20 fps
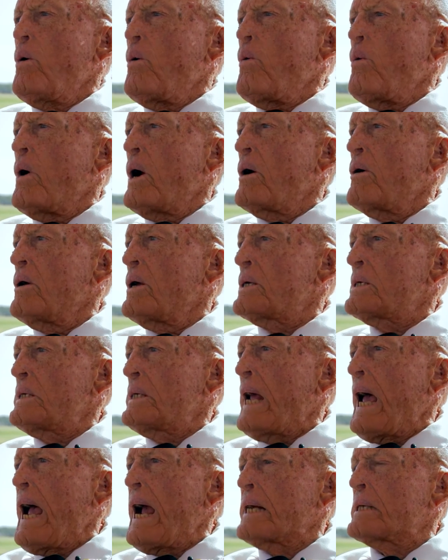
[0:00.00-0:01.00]
We're
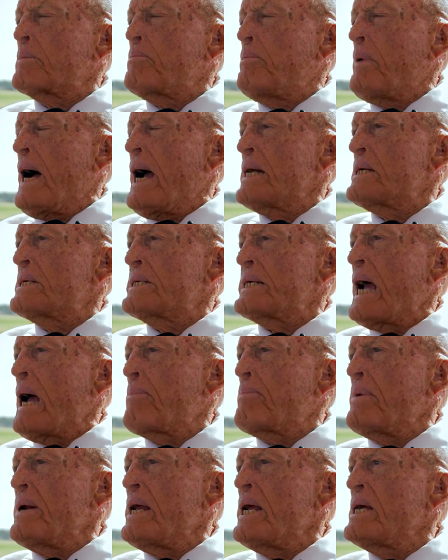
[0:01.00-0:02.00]
attacked by
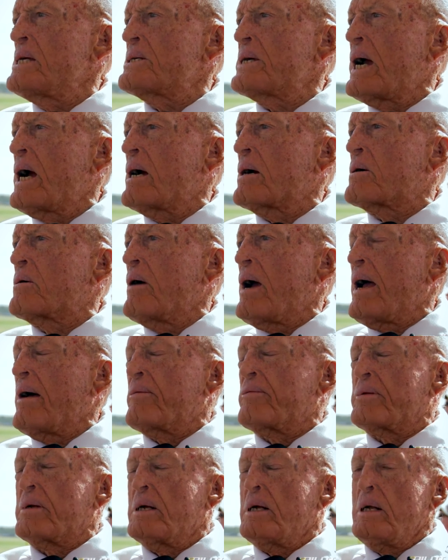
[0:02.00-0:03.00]
Japanese aircraft.